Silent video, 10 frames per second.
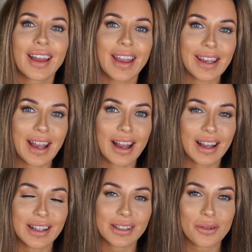Hey
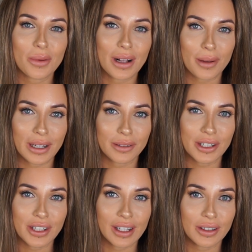guys, welcome back
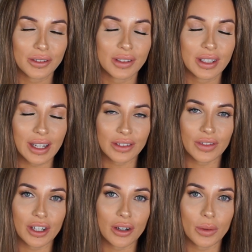to my channel. So
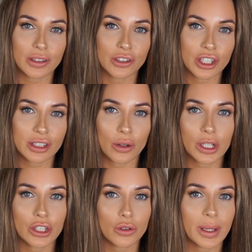today's video is just
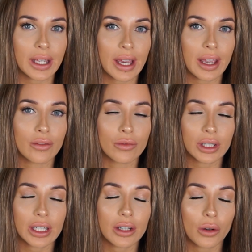going to be a
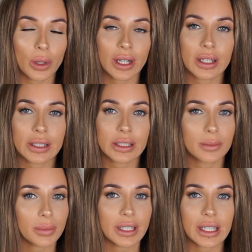really quick,
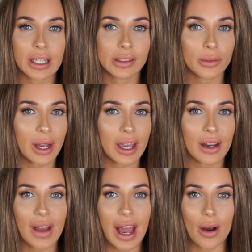simple and easy
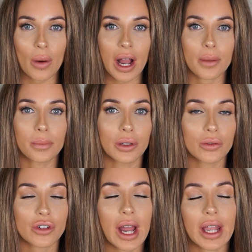way of how I
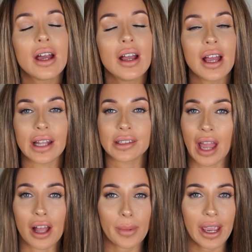blow dry and
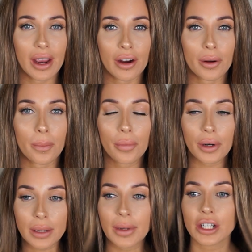style my hair
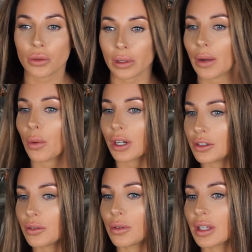pretty much when I
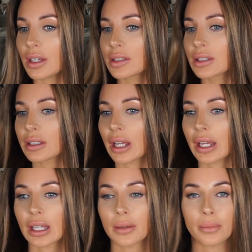want to do this
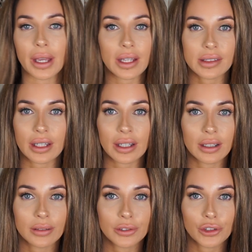like
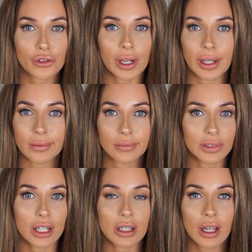basic
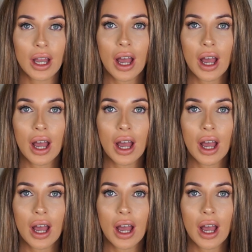straight look.